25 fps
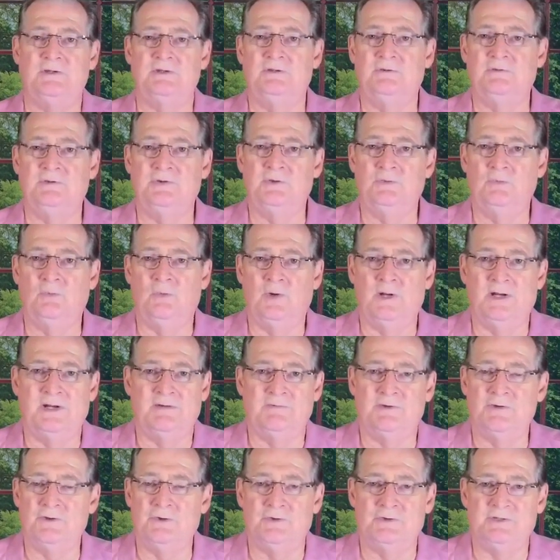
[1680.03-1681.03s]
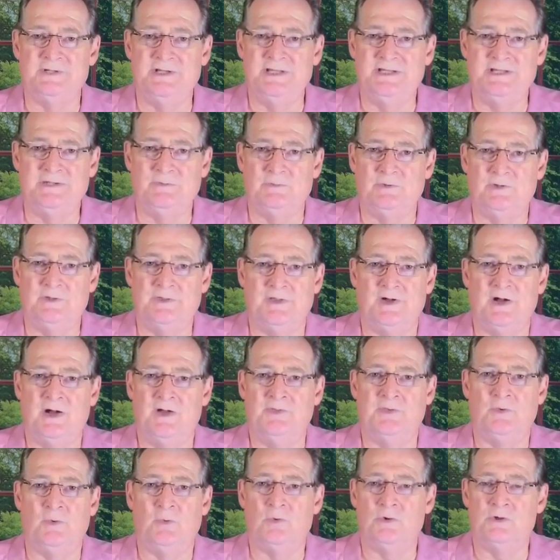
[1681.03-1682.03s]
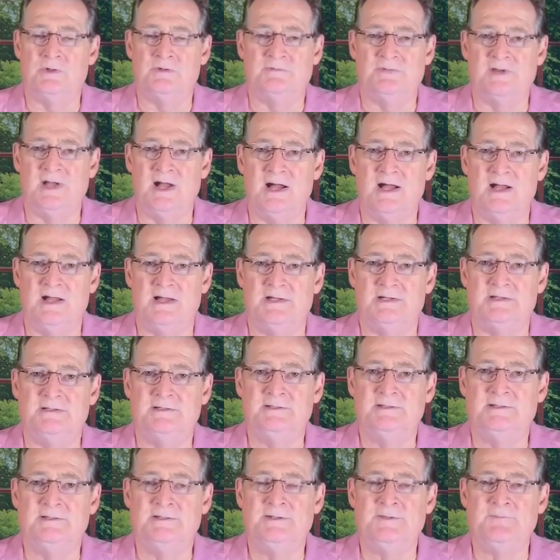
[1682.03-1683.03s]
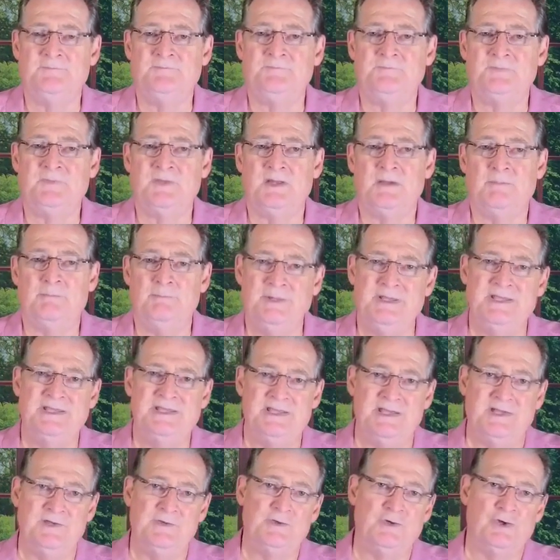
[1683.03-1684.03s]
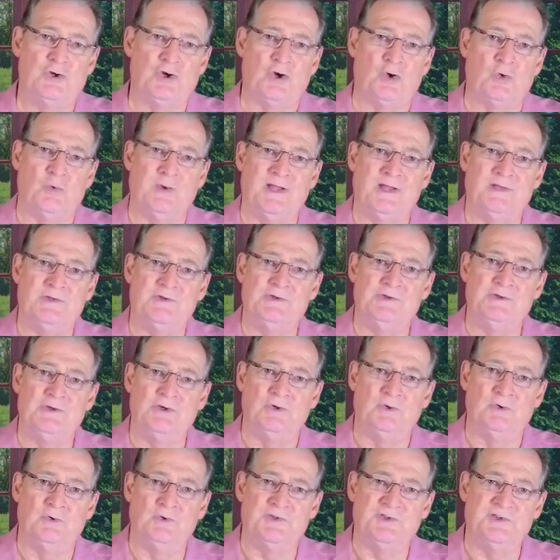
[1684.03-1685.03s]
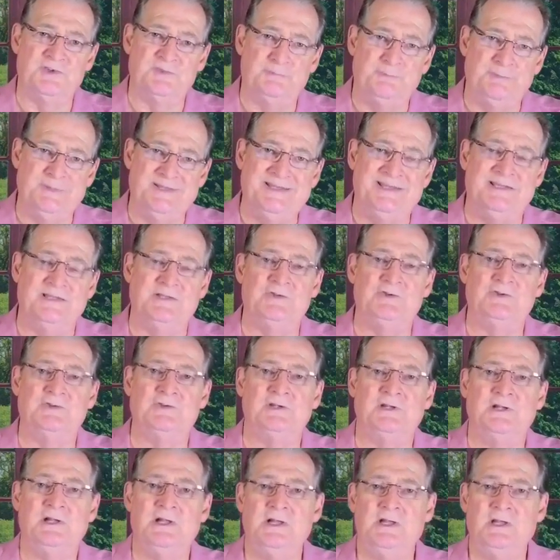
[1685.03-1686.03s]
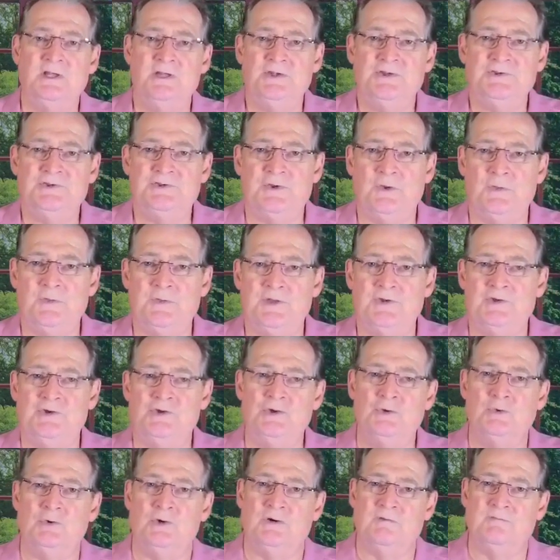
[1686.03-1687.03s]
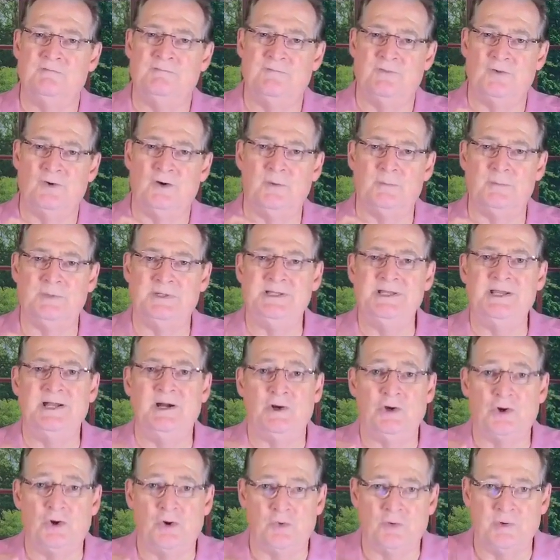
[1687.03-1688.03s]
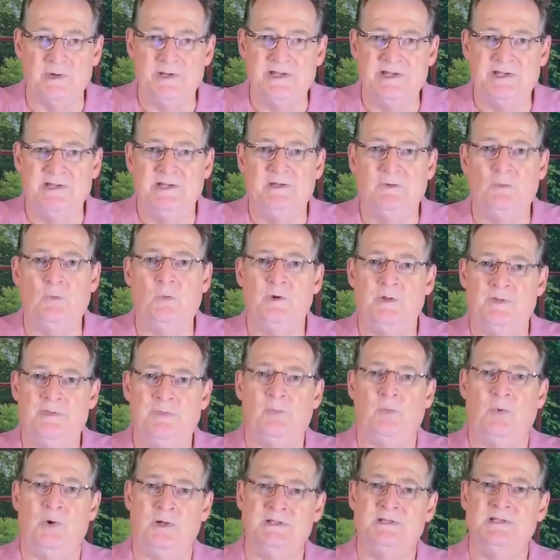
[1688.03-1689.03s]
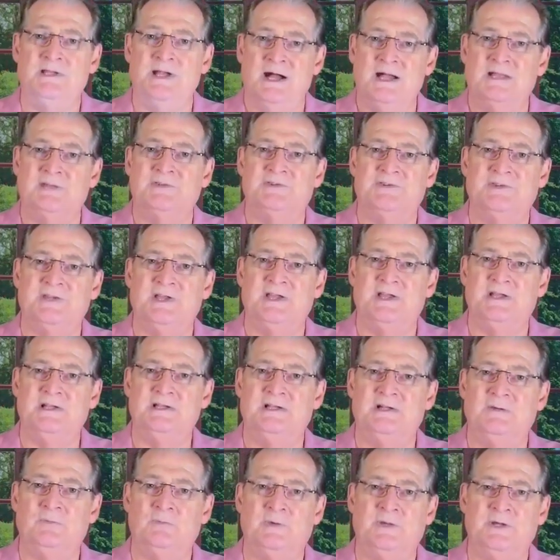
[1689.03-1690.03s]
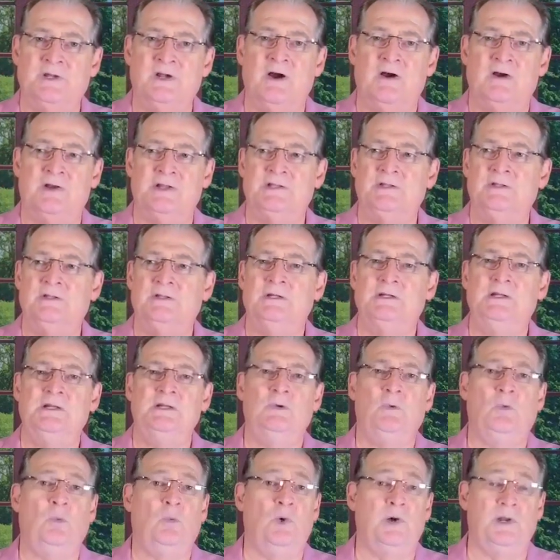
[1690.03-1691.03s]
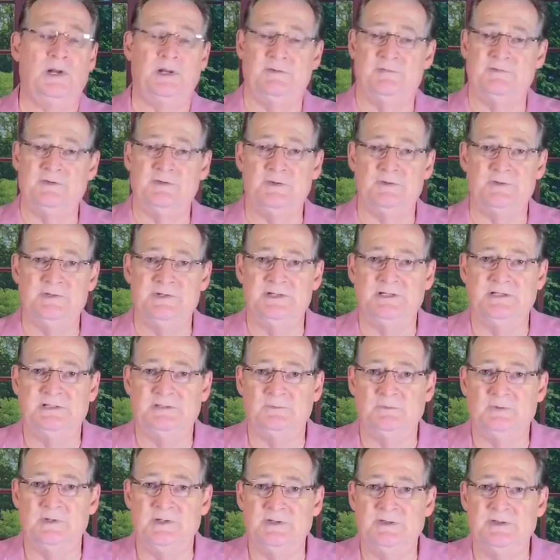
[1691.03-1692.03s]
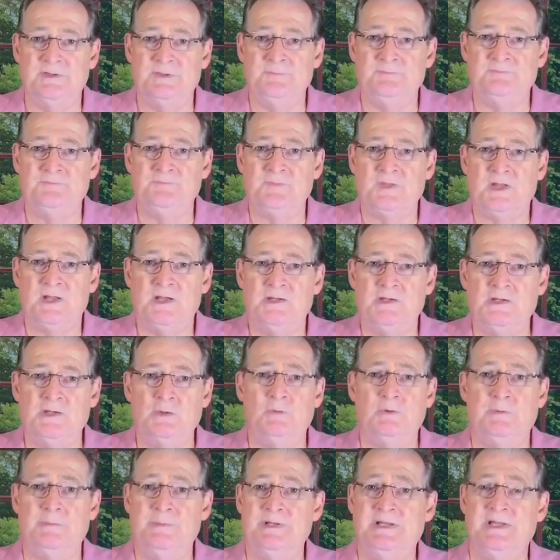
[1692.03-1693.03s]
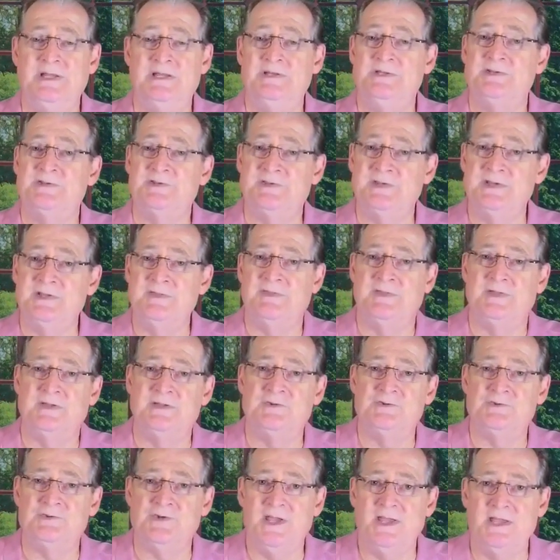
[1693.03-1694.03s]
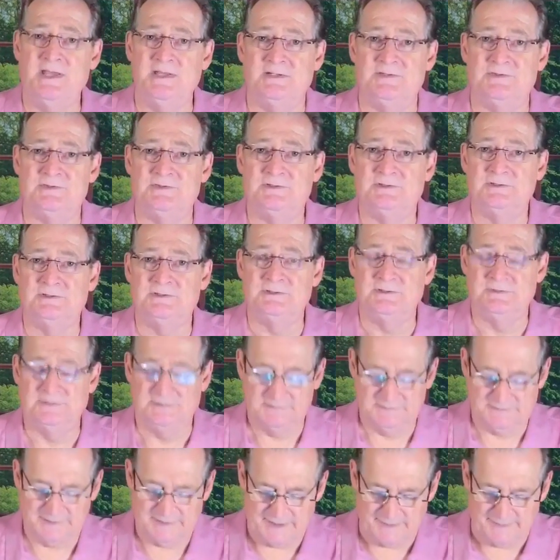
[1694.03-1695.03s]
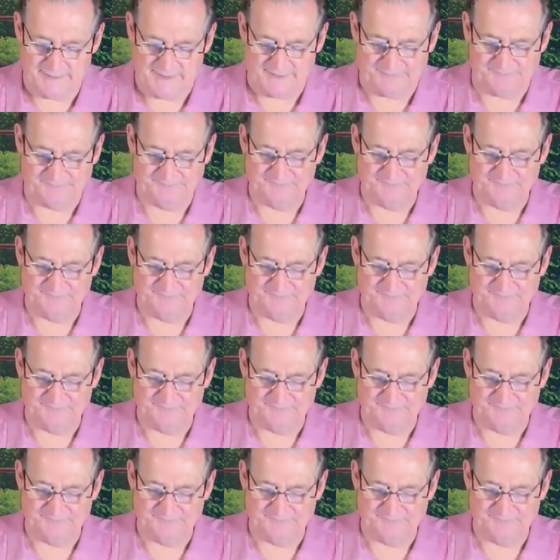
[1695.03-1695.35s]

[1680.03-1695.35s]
whatever you're dealing with, on the Word of God, begin to correct your speech so that you are verbally agreeing with what God said regarding whatever you're dealing with, you would begin to see things change. Amen.